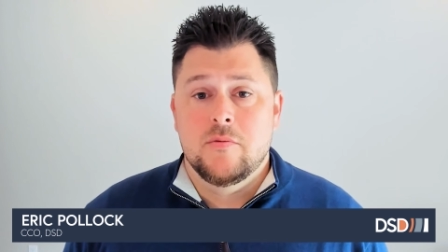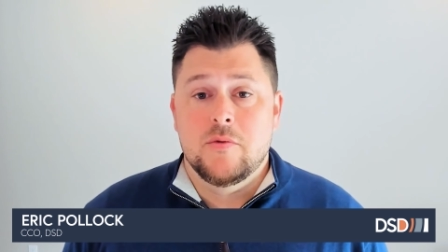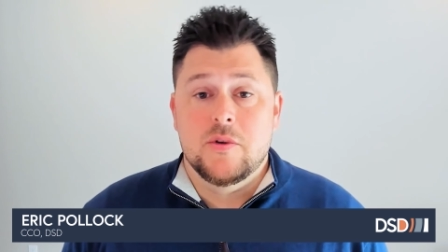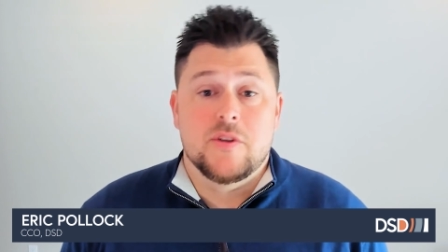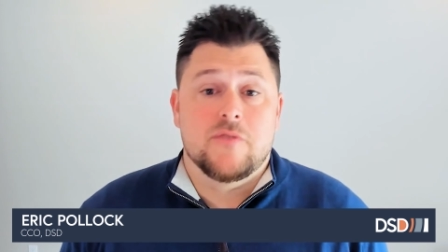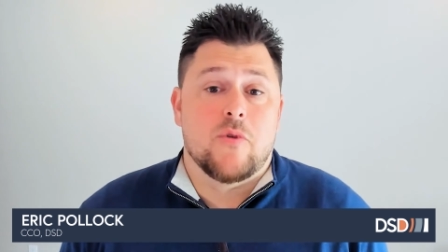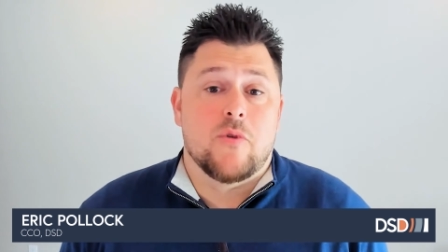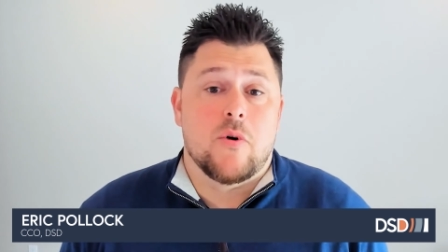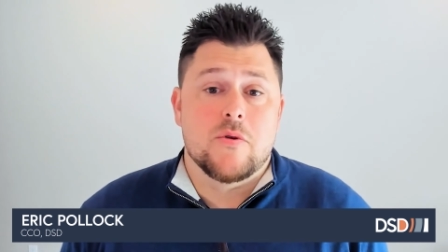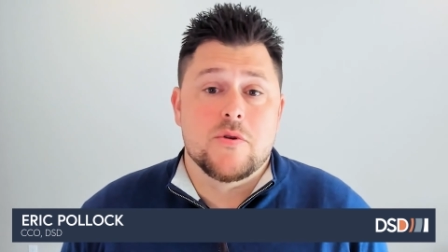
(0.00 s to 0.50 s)
We
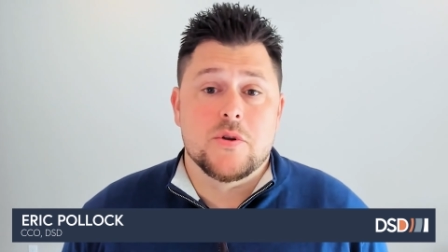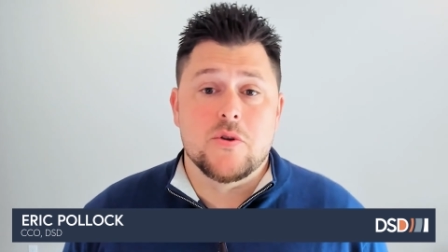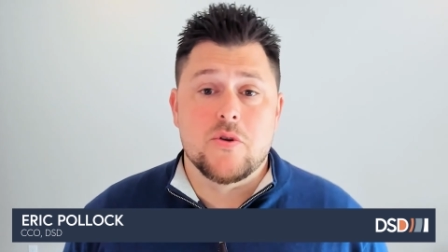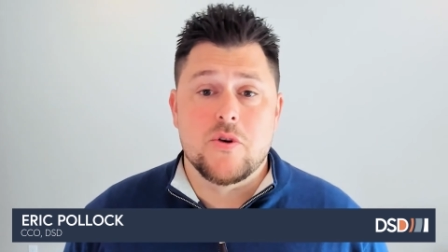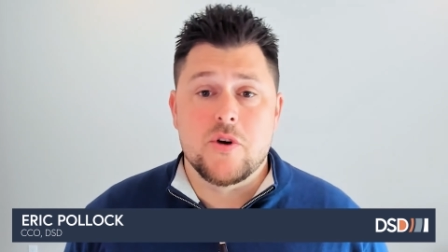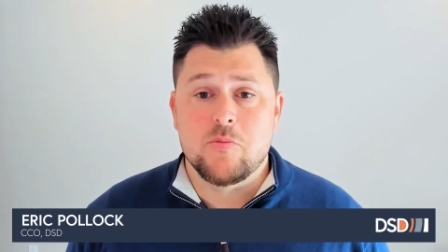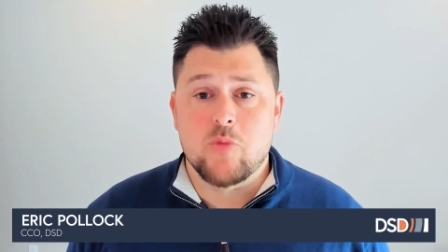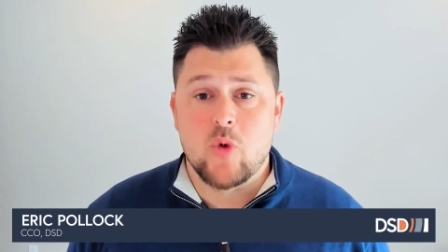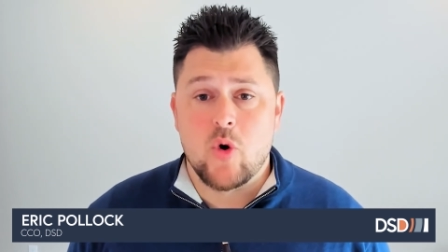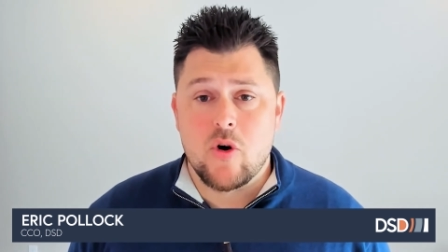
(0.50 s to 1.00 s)
look forward to
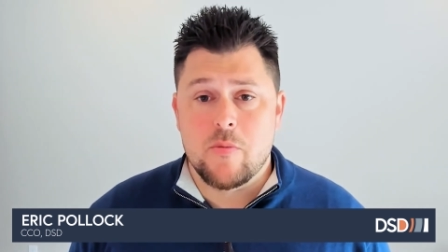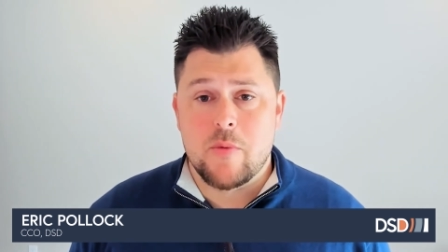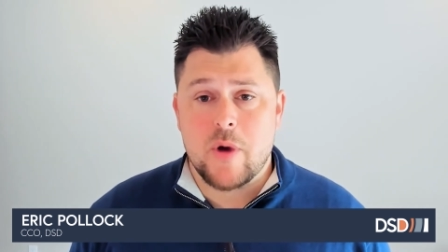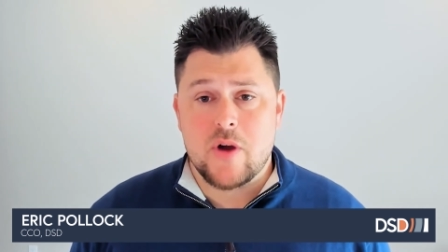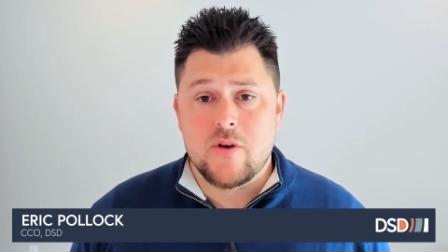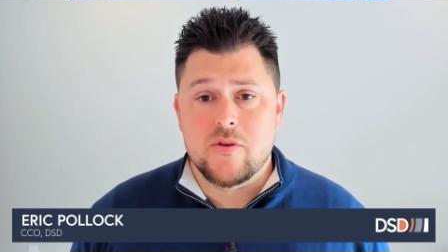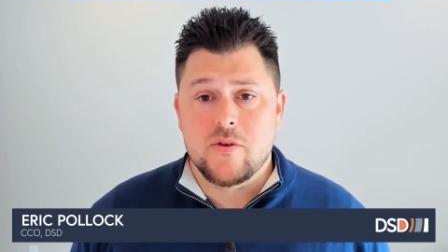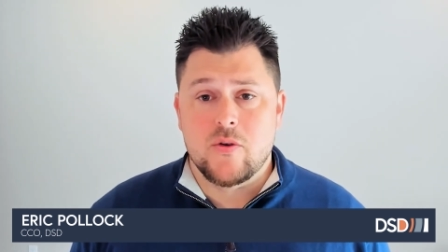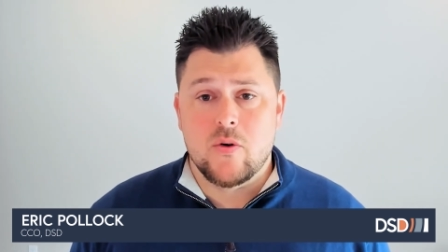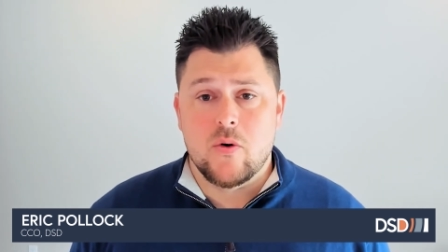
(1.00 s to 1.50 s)
learning more
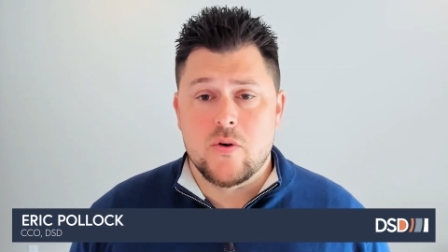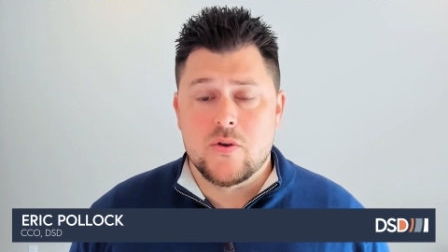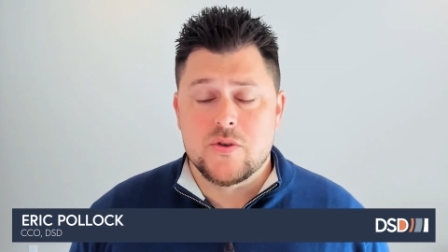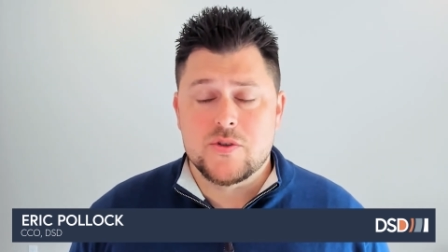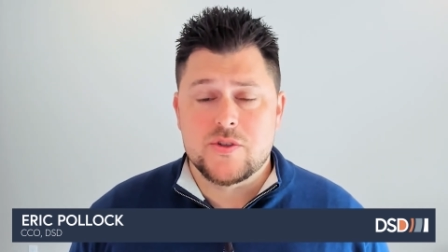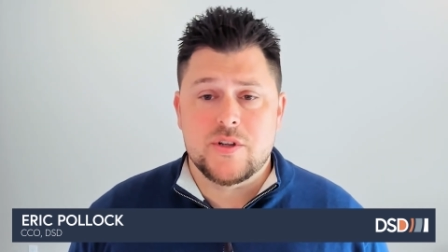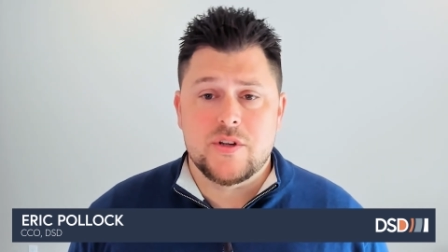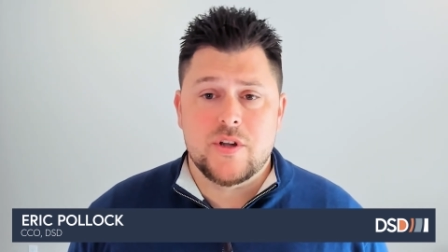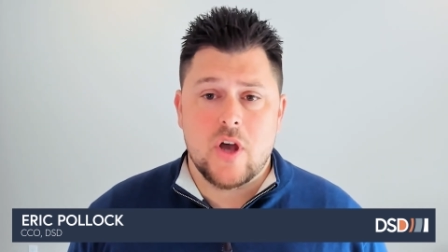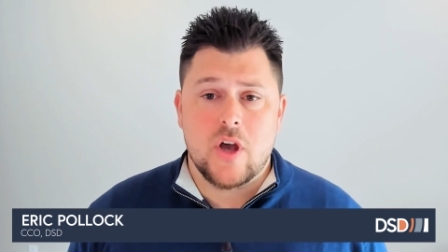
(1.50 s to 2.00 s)
about your
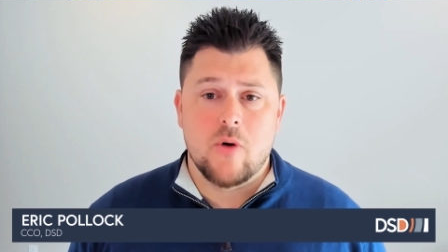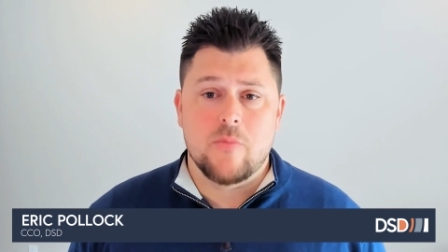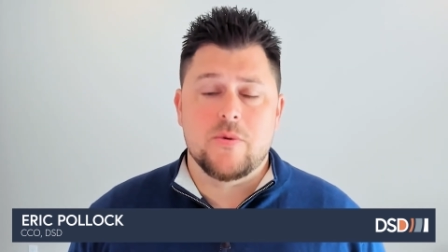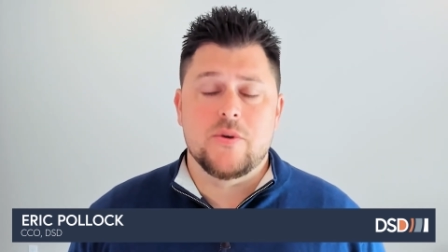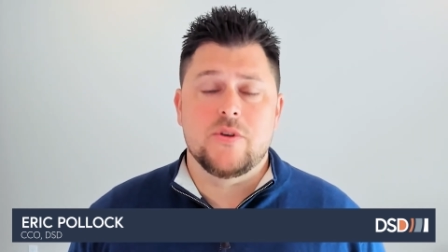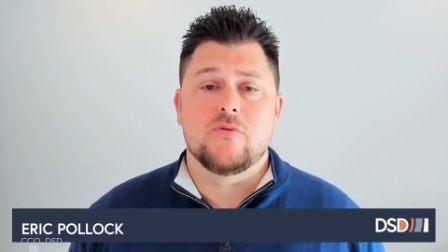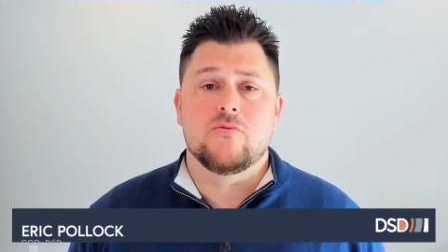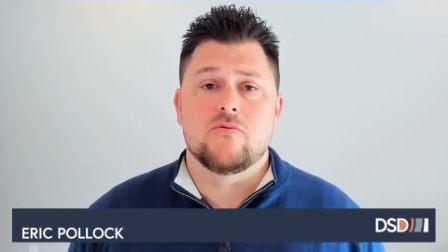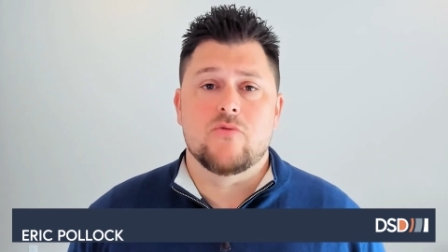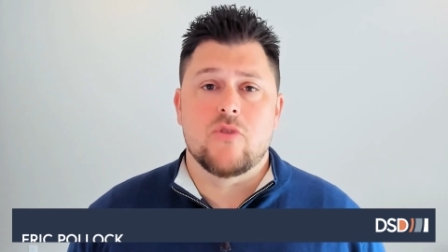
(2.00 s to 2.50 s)
goals and
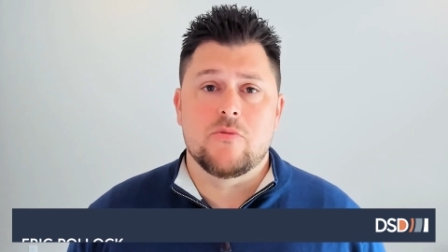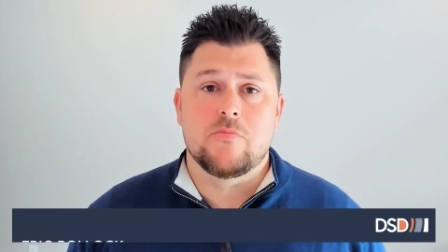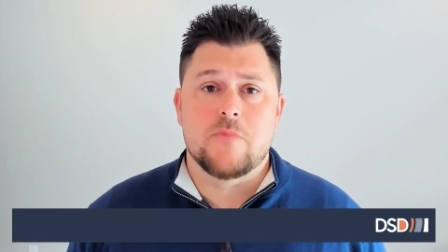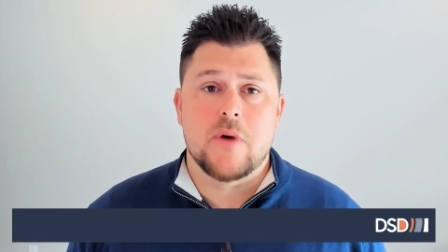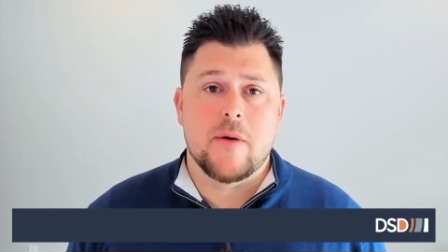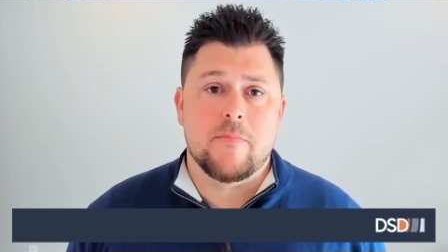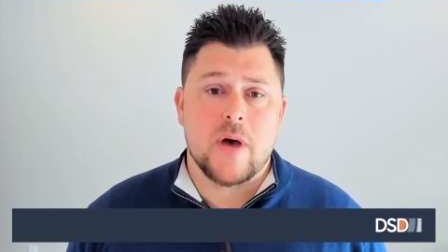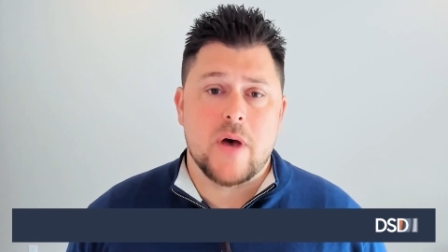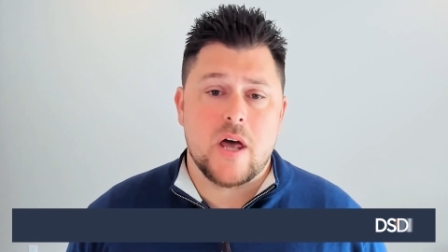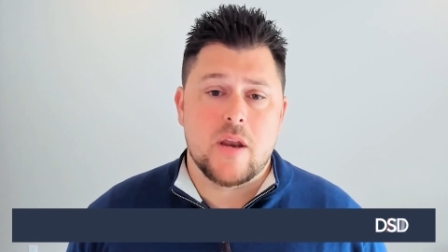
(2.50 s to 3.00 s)
helping you
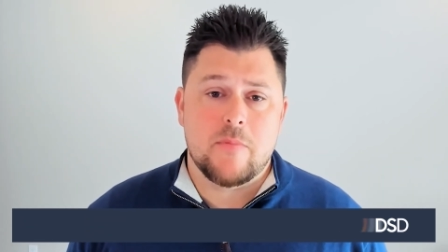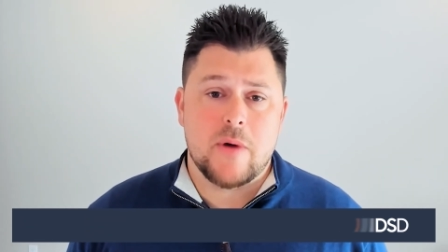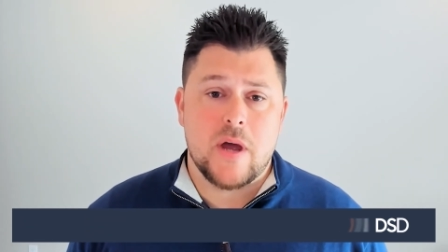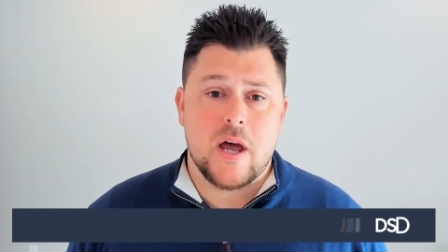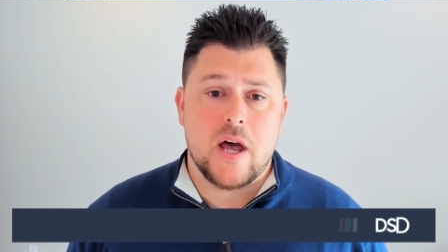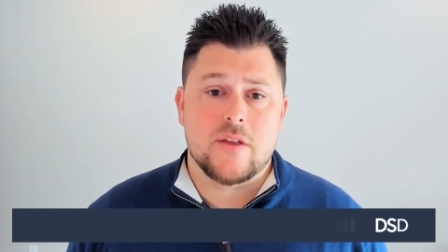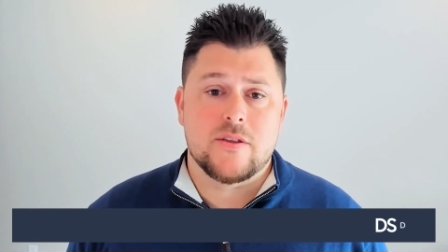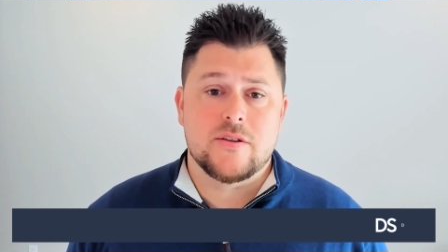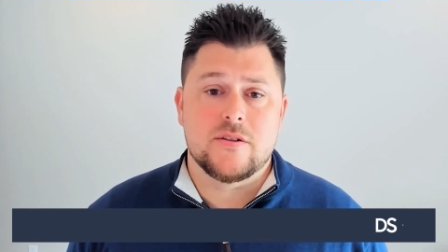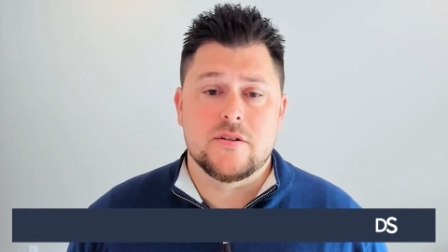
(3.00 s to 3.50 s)
roadmap out a
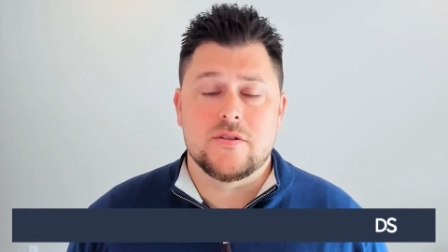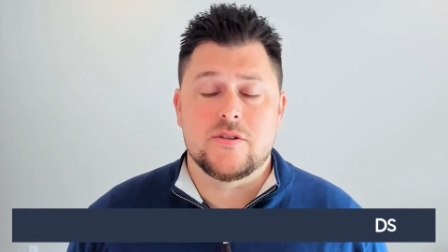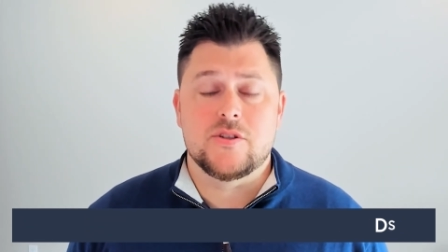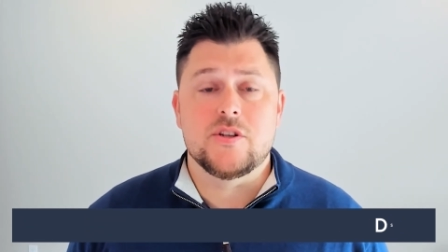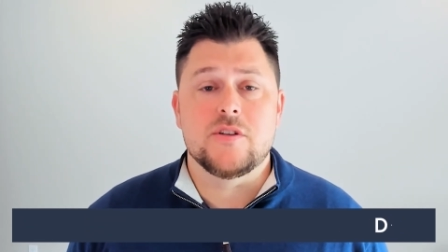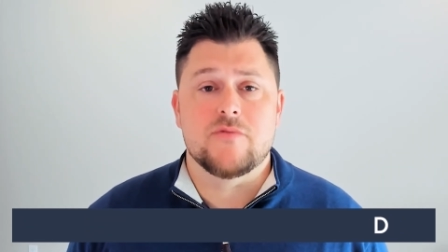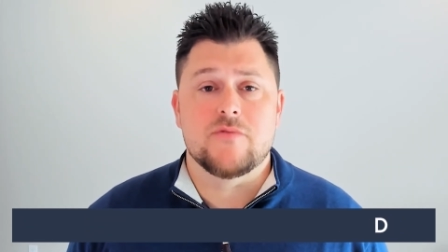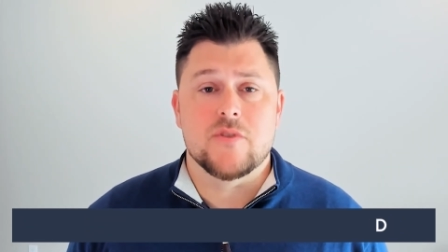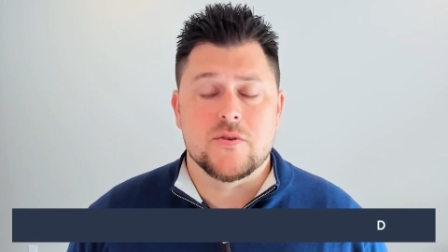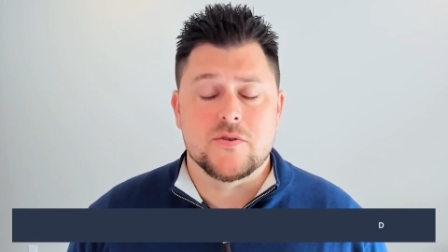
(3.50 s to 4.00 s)
path to
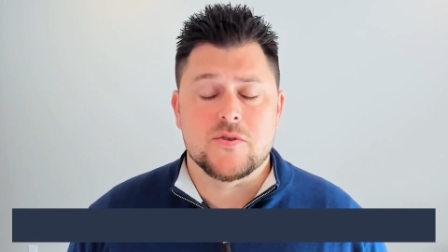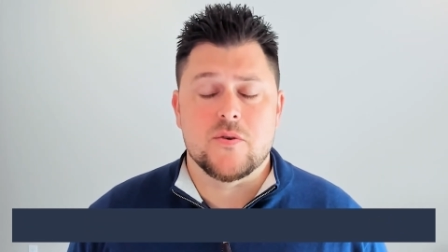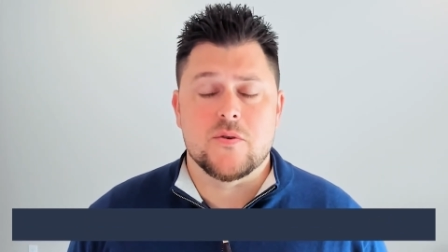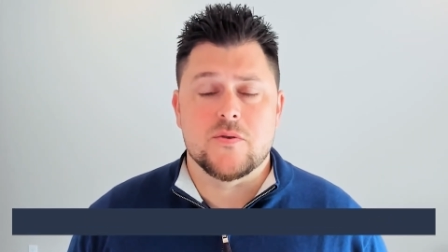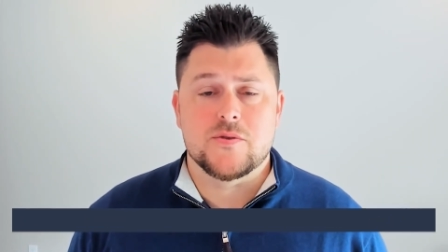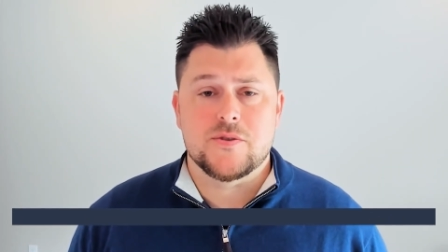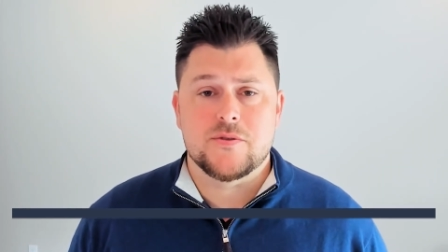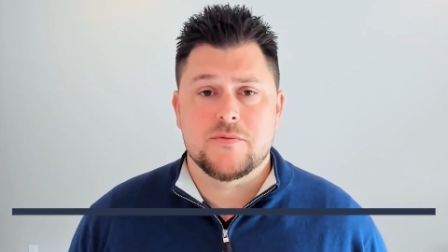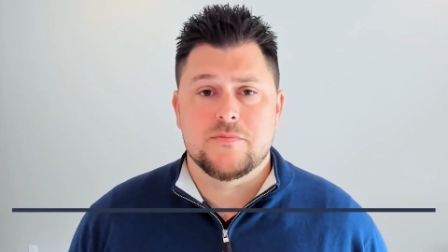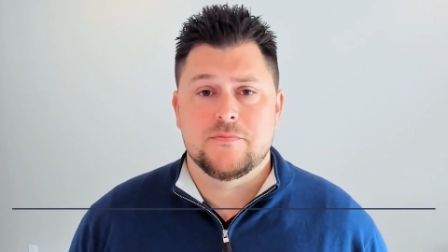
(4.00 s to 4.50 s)
achieve those
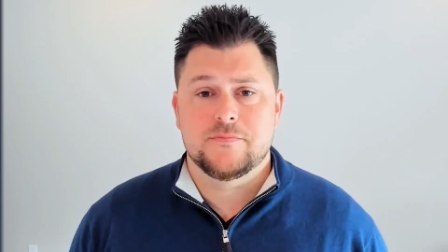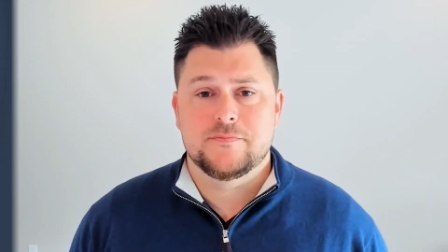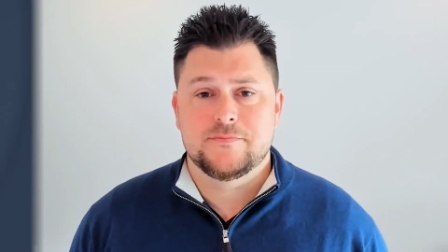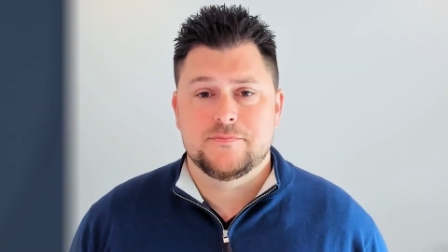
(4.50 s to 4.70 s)
goals.